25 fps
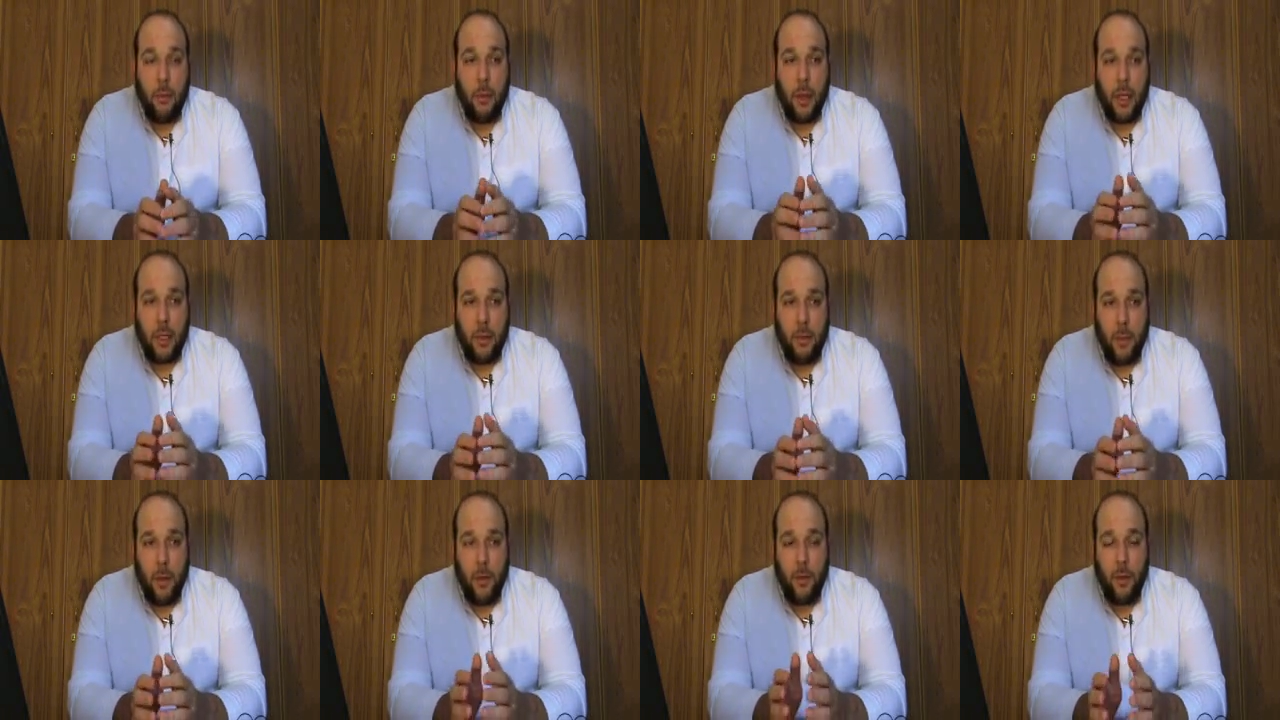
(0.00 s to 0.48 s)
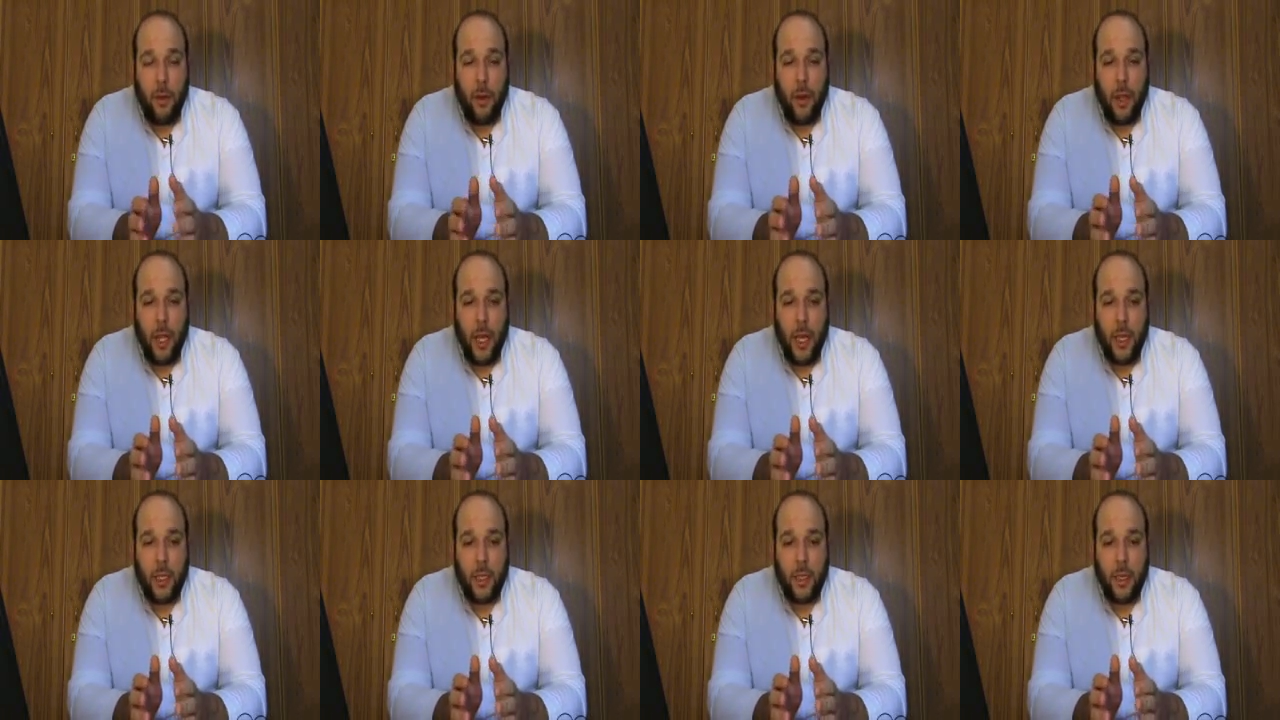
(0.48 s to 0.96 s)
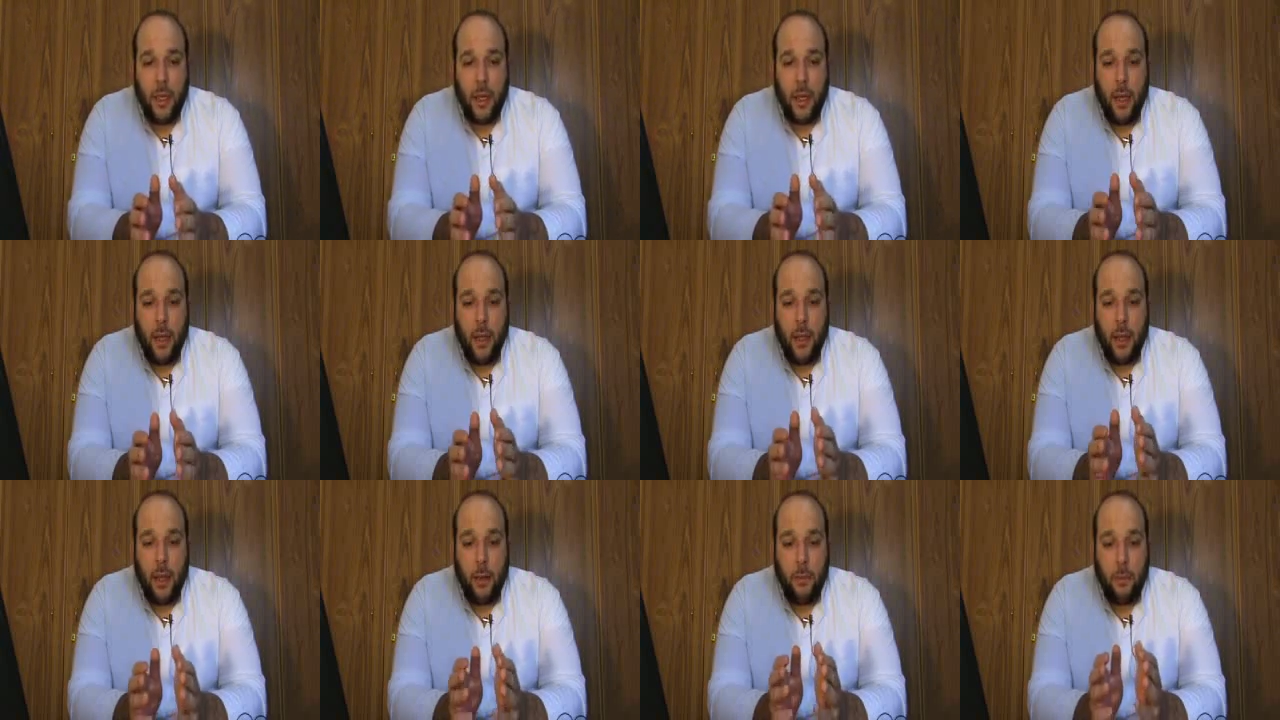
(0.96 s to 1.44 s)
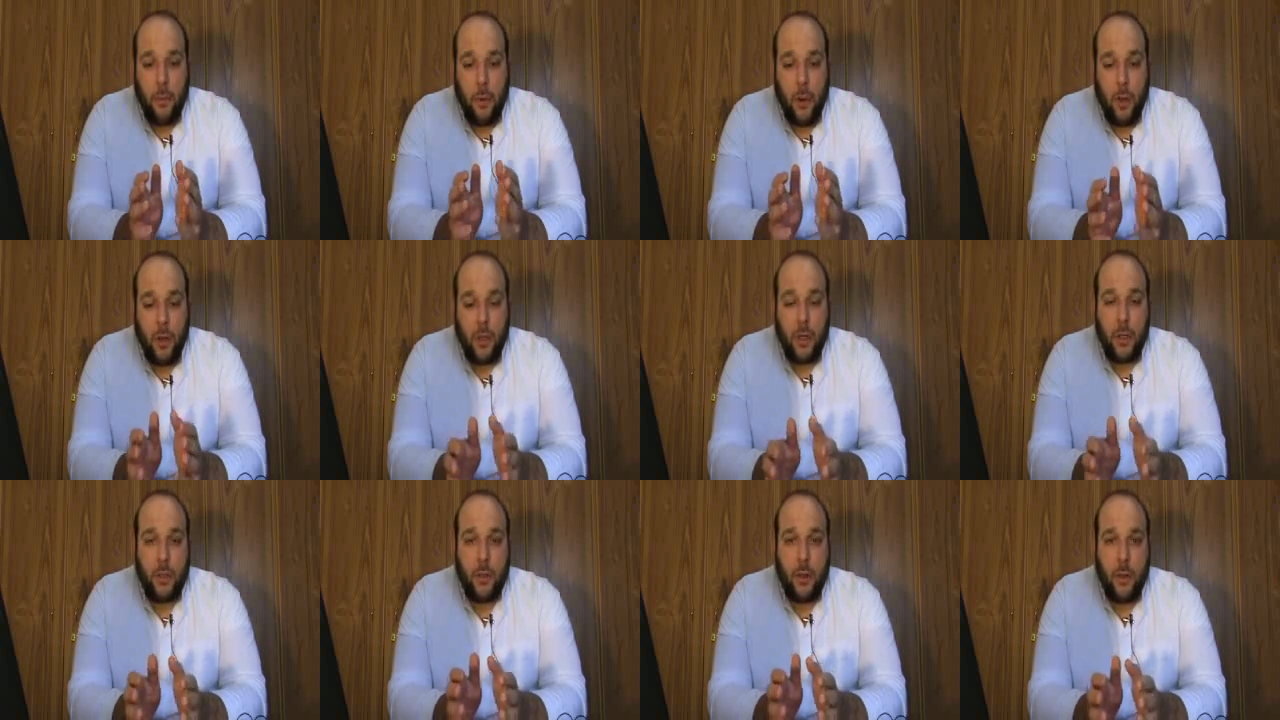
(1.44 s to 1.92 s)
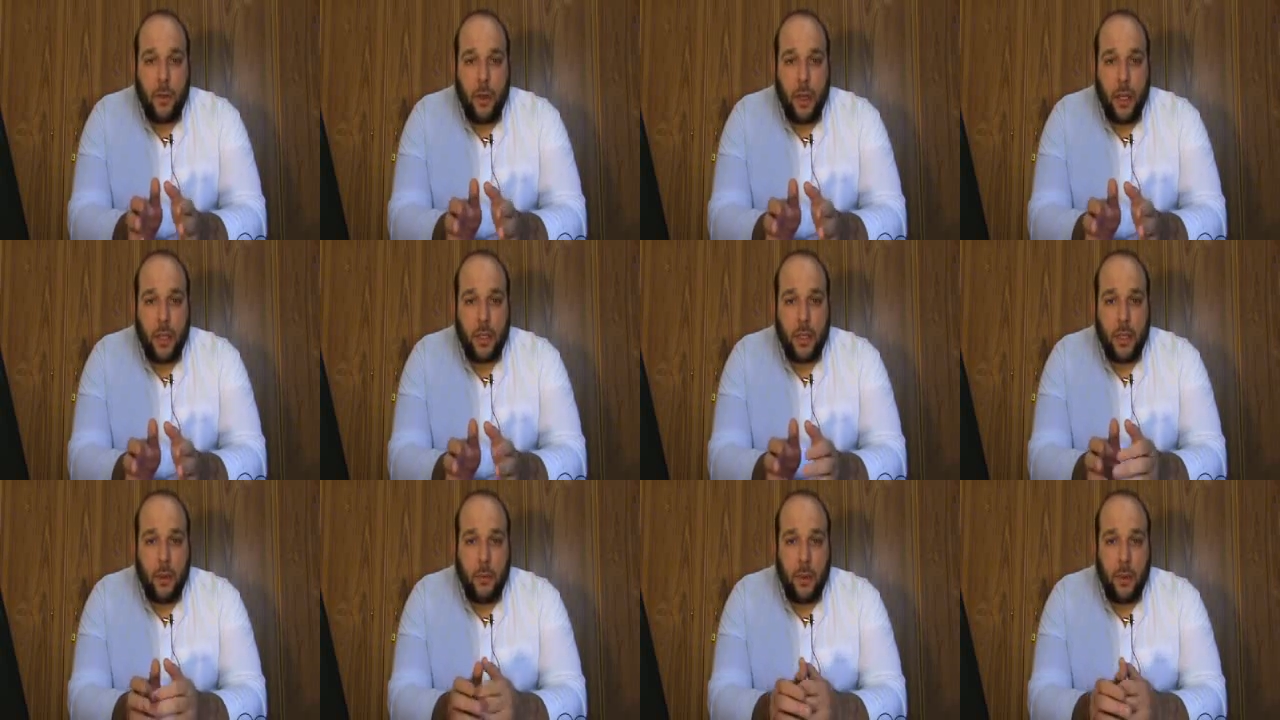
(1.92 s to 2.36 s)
But before that, the importance of this,